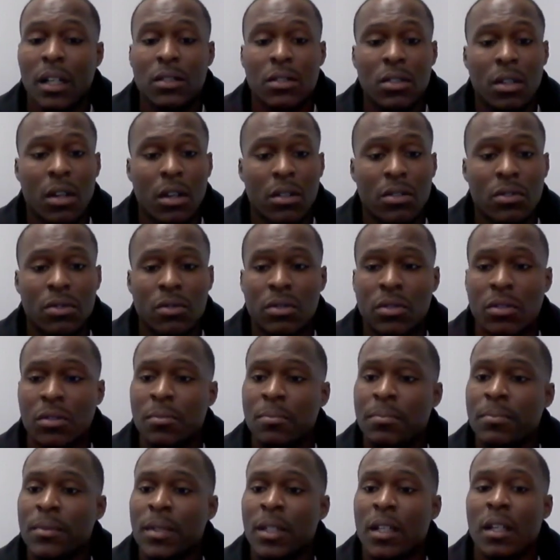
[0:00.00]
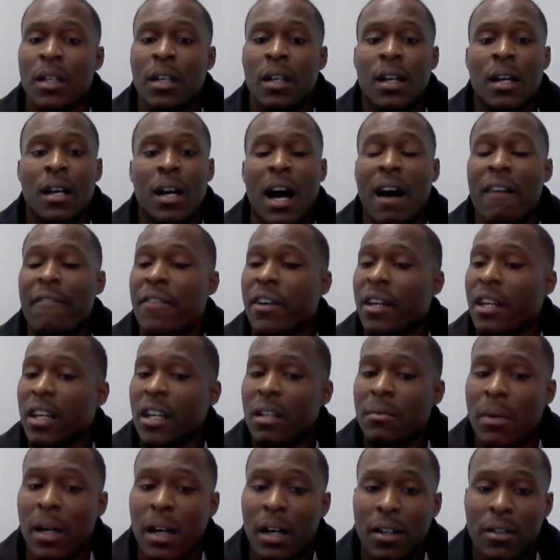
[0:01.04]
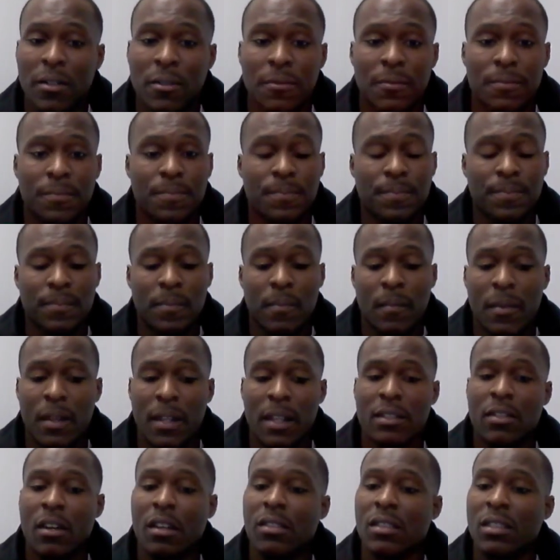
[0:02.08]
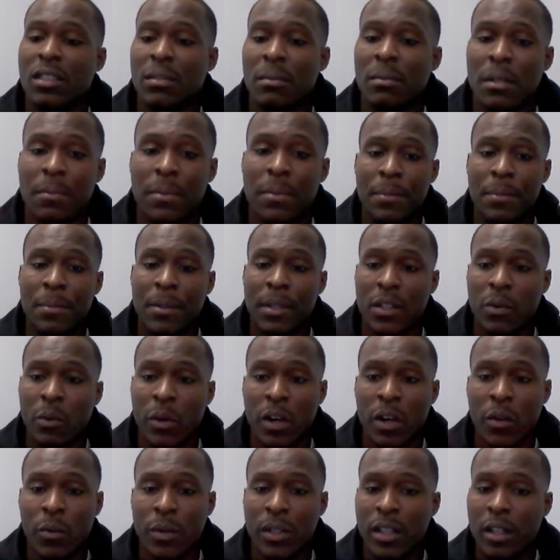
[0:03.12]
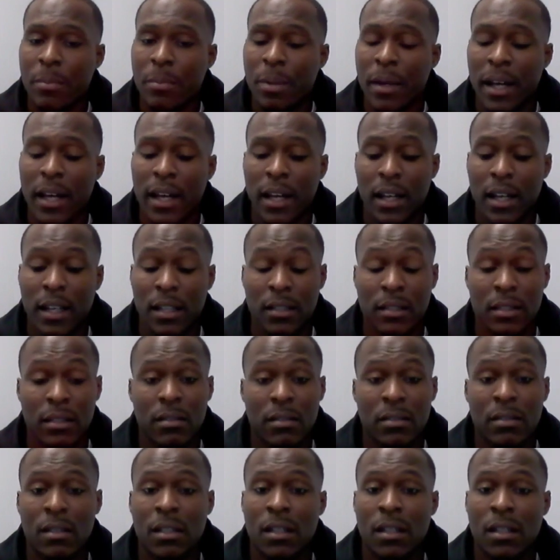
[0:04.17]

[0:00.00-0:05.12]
Talk to him. I vetted him out talked to some people he worked with in the past.